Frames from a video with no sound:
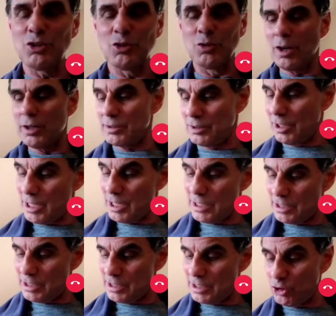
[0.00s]
and you're
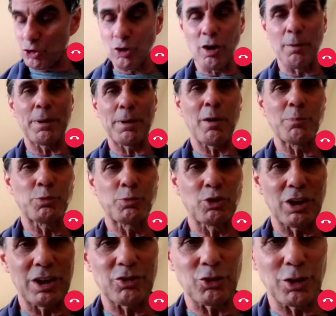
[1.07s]
not near any sharp
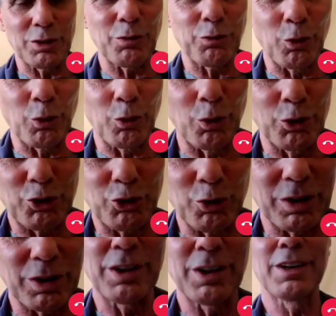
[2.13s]
objects on the
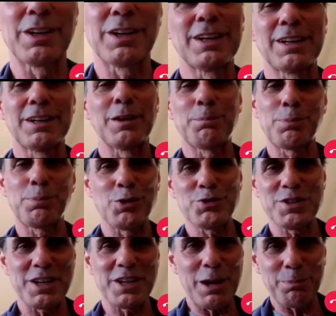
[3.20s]
floor. Should
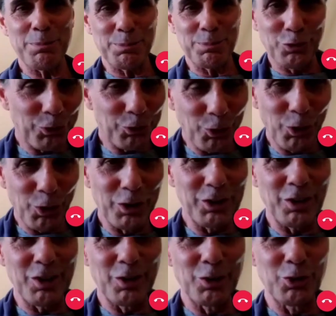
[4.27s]
the person happen to
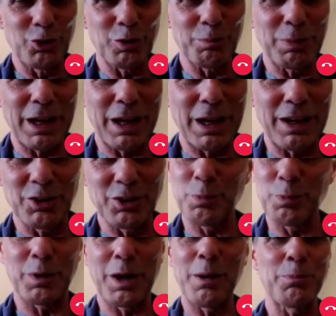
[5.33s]
fall and you lose your
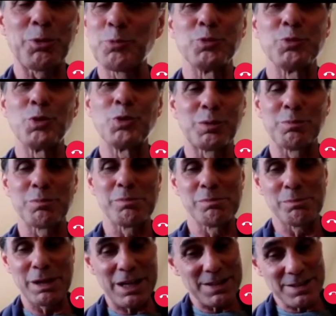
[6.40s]
balance, perhaps do
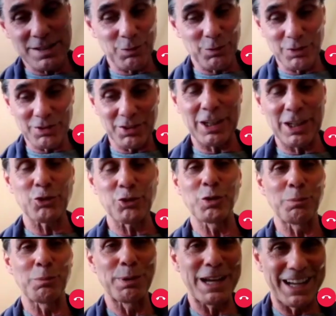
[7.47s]
it best if it's
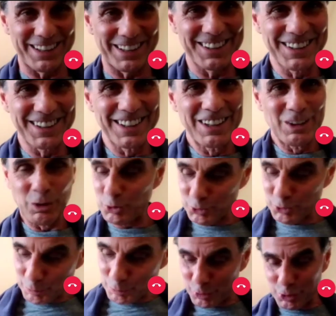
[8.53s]
next to a bed
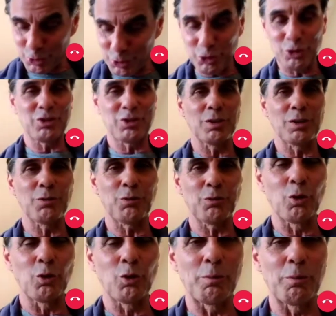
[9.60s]
or some cushions
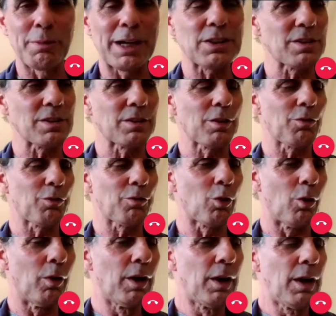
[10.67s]
on the floor, mats on
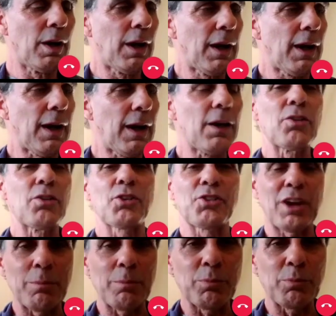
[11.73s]
the floor.
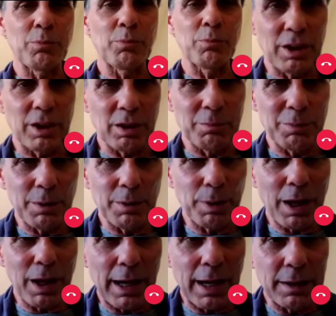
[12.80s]
The same thing can
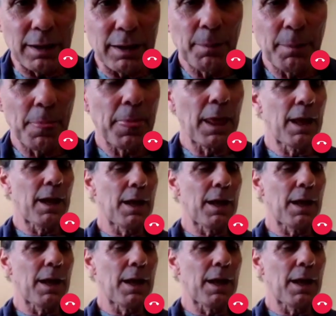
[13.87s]
be applied.